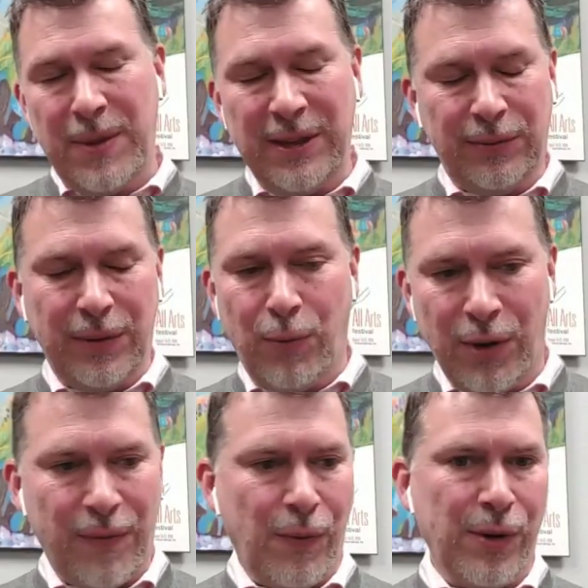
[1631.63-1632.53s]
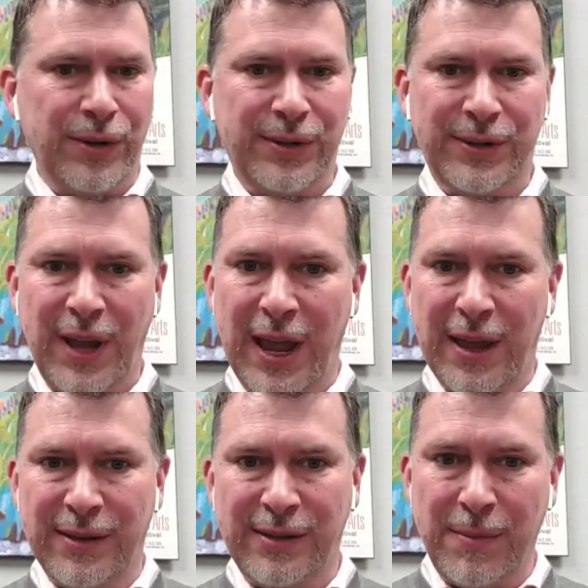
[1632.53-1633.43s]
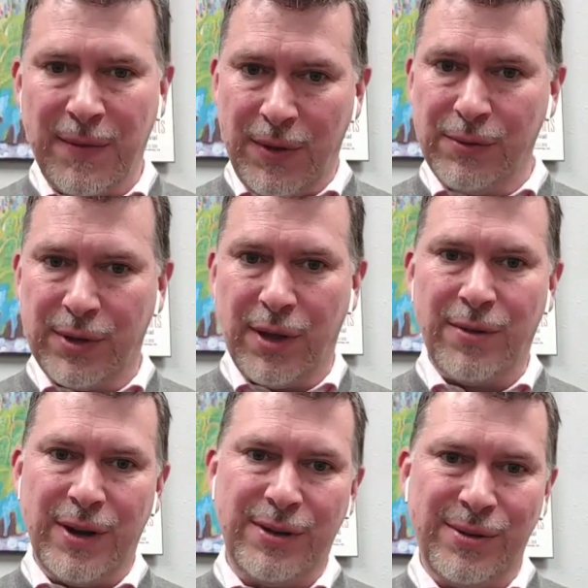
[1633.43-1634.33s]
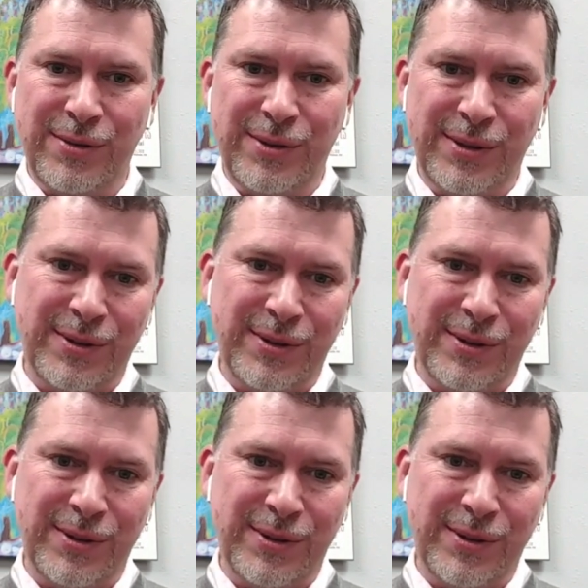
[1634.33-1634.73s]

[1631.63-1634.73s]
piece with workforce and some of those other issues,